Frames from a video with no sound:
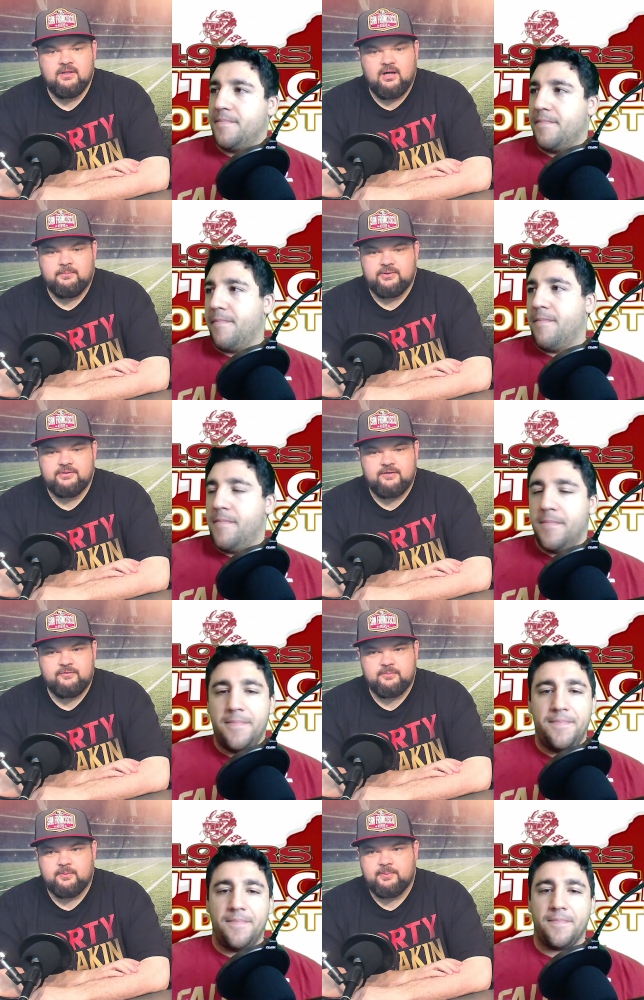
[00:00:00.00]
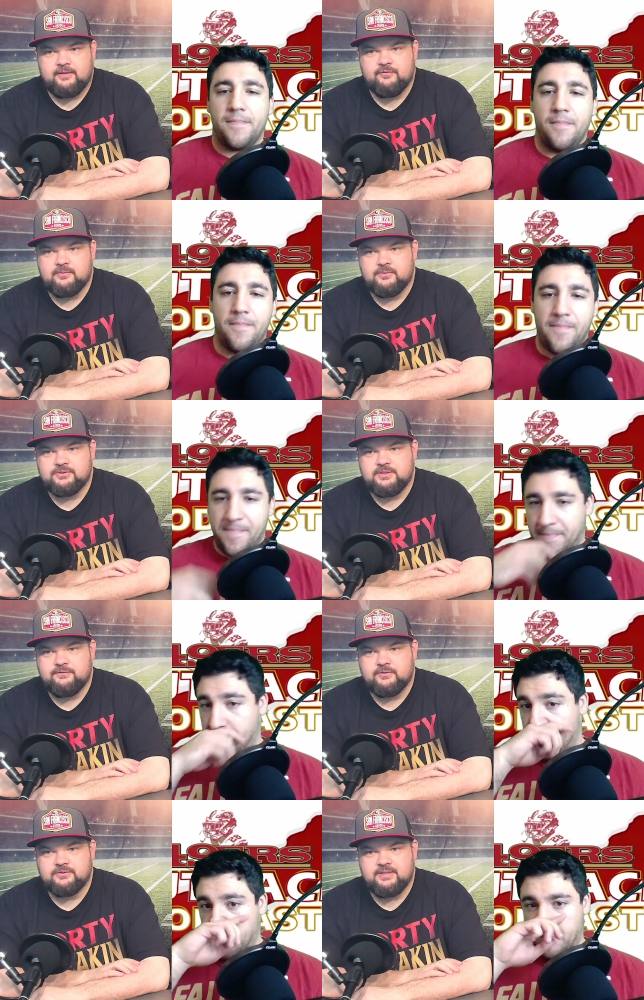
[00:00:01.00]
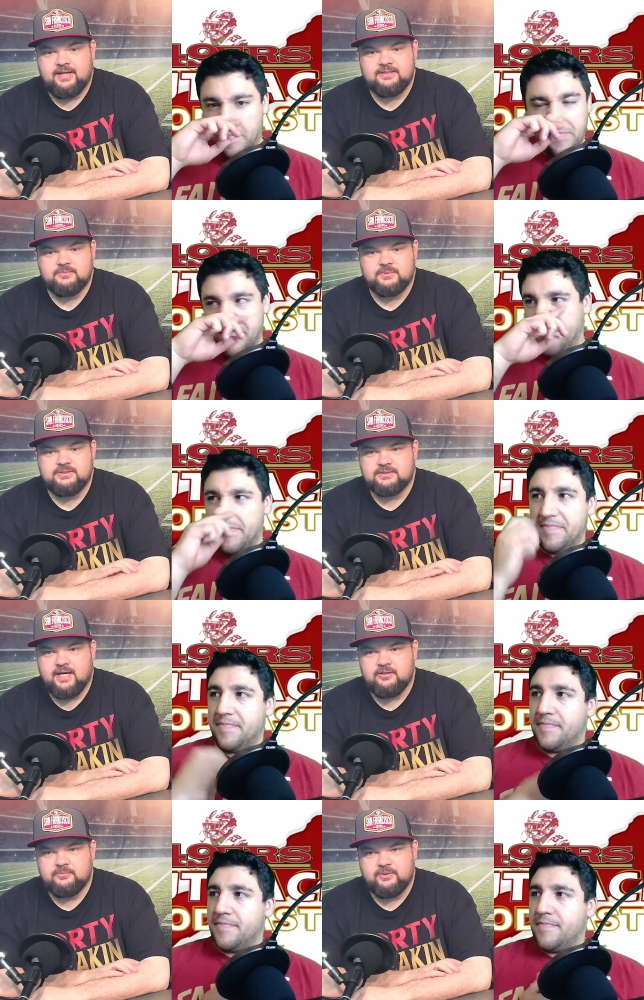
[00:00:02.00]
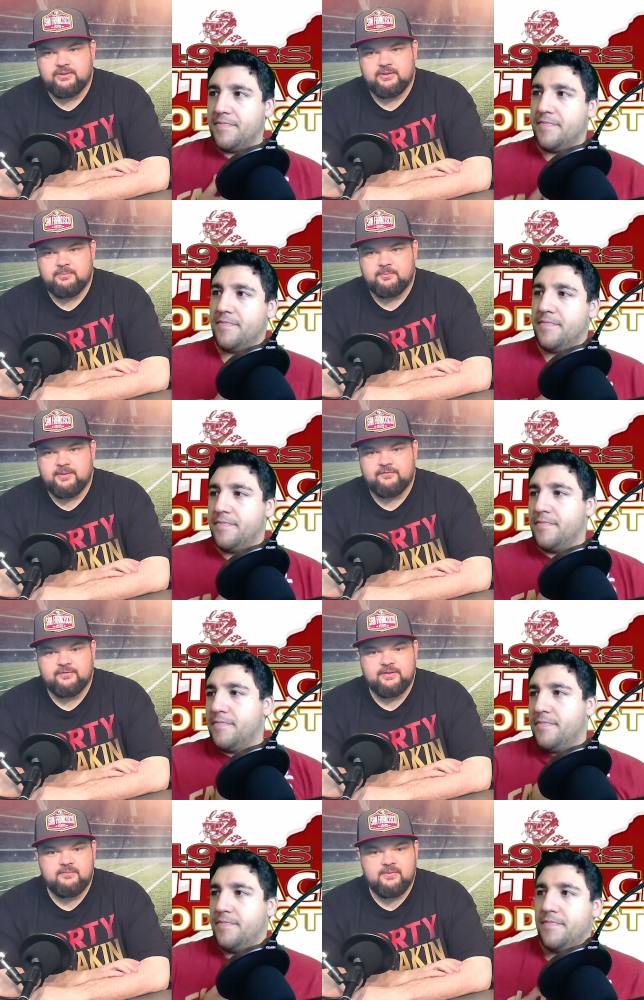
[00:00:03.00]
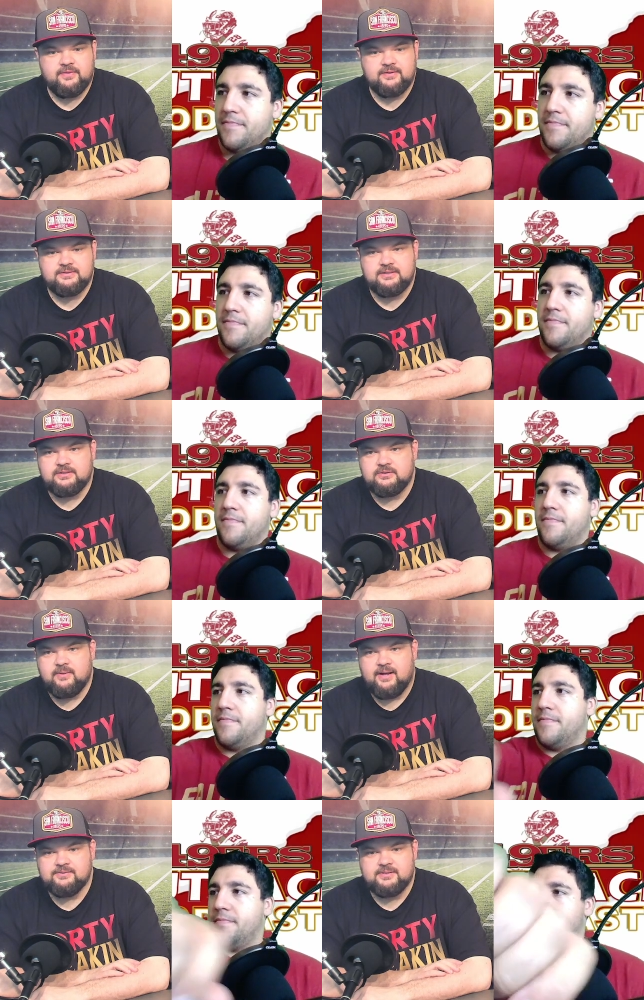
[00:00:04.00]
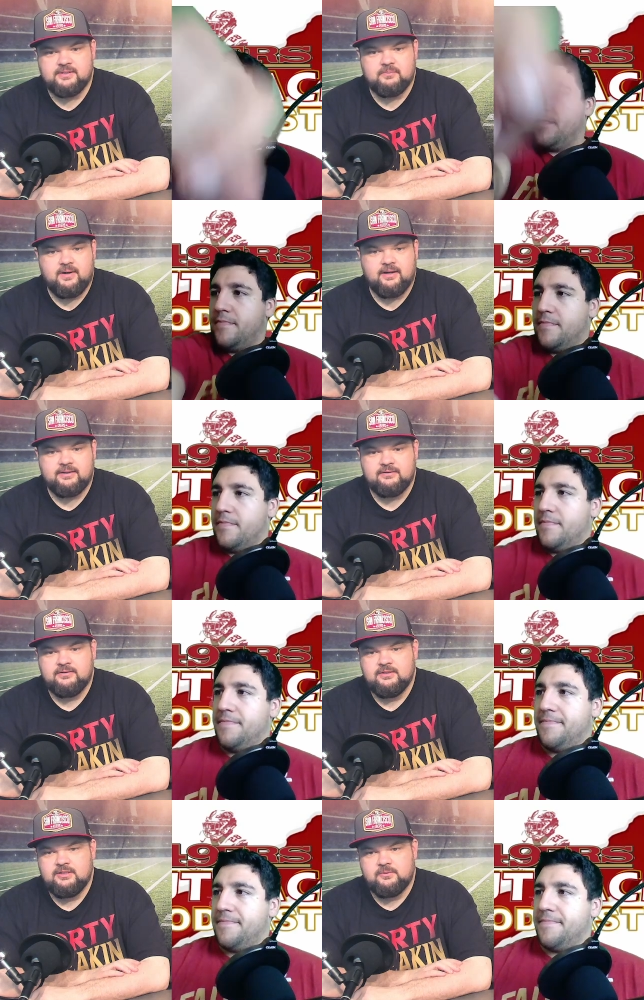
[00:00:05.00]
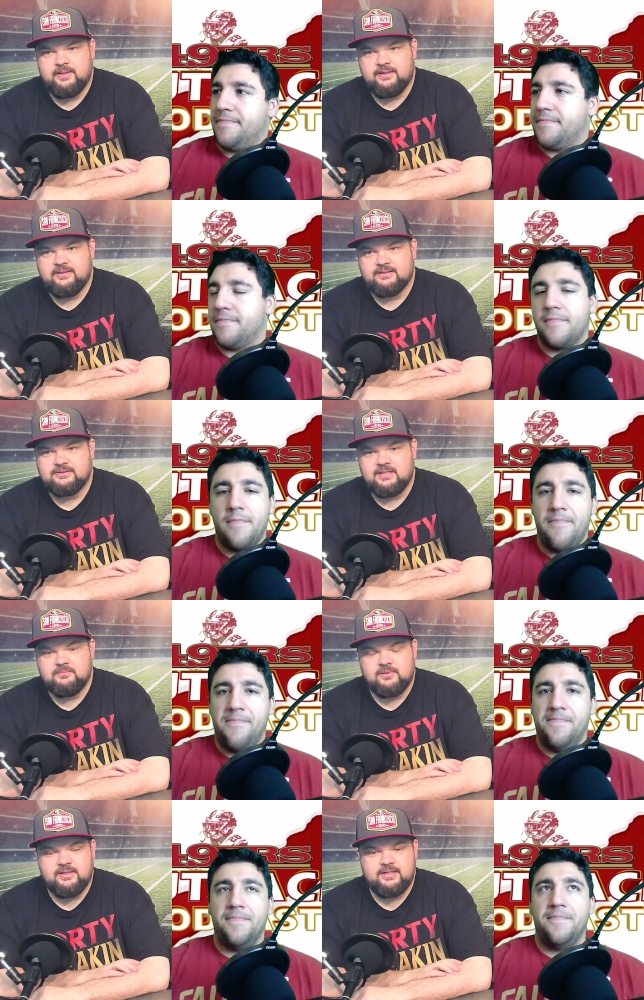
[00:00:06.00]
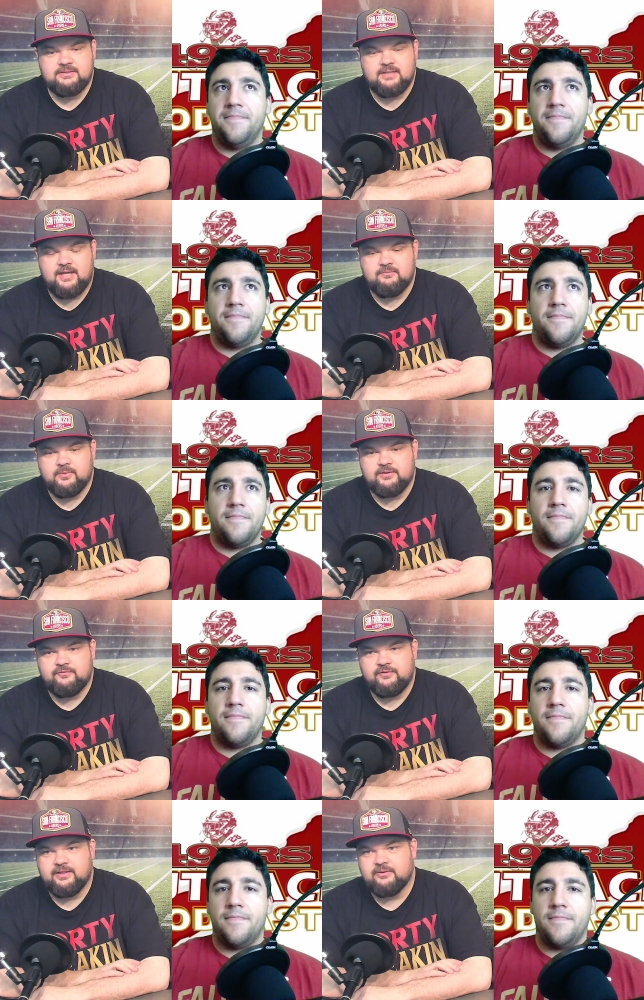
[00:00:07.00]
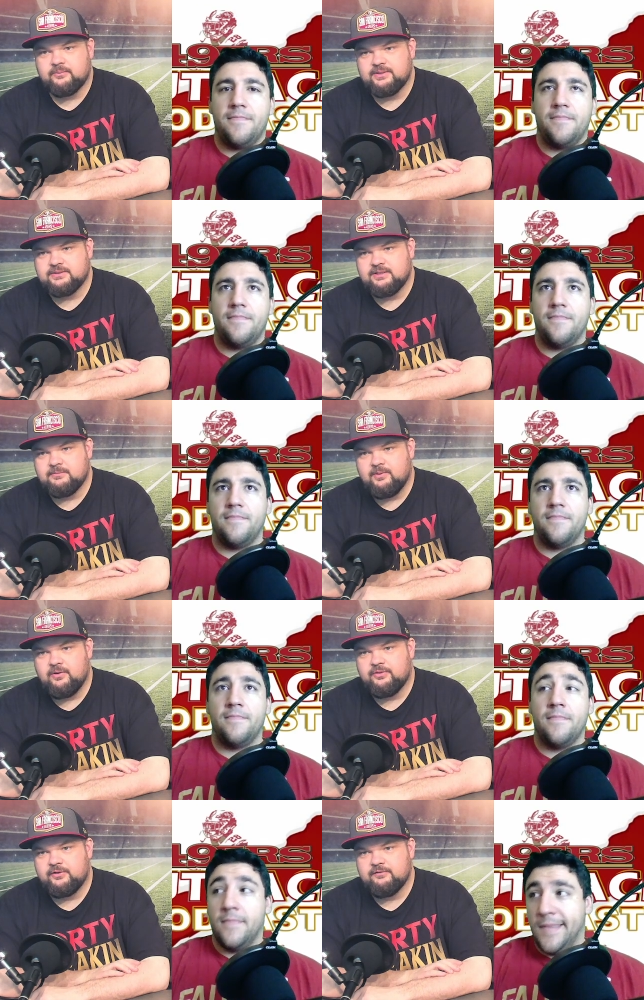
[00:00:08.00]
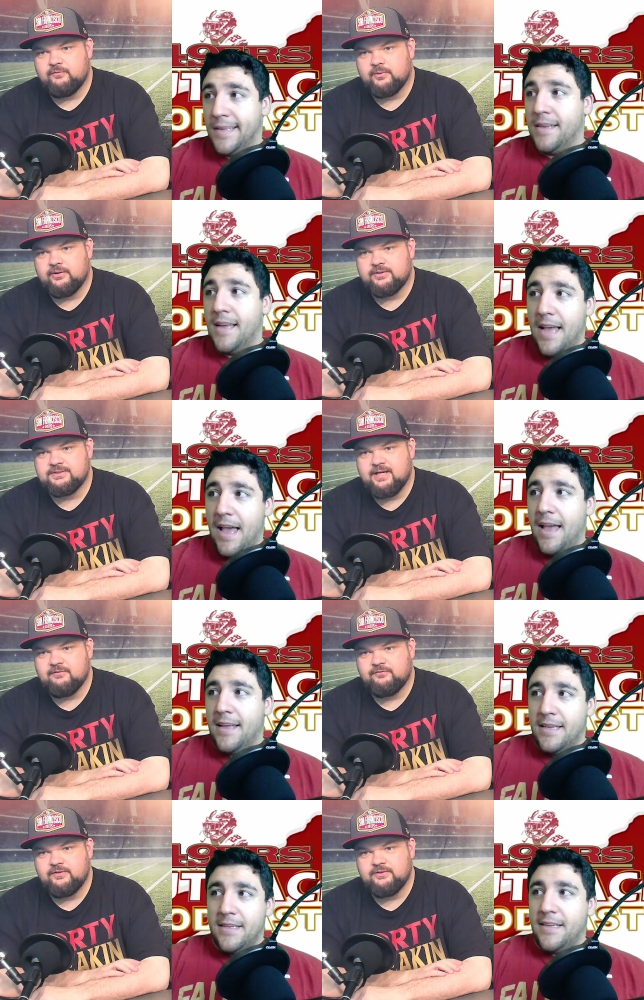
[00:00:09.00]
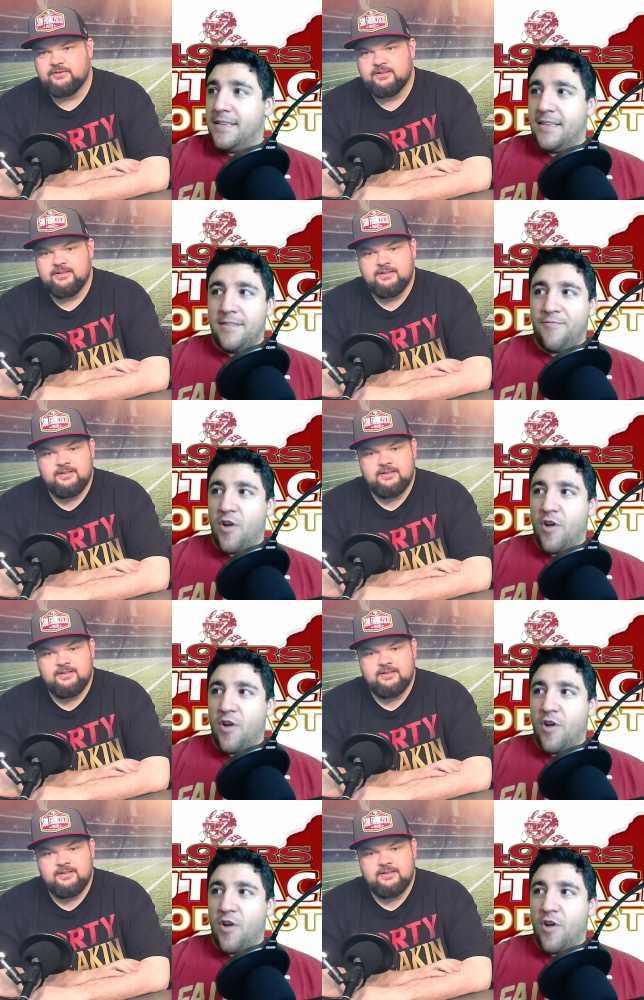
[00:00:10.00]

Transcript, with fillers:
Speaker 1: Uh, but you definitely prepare for the most difficult task, which is Kyler Murray. You prepare for him and the things that he can do outside the pocket, where he can extend plays and with a flick of the wrist, get the ball 30, 40 yards downfield. It's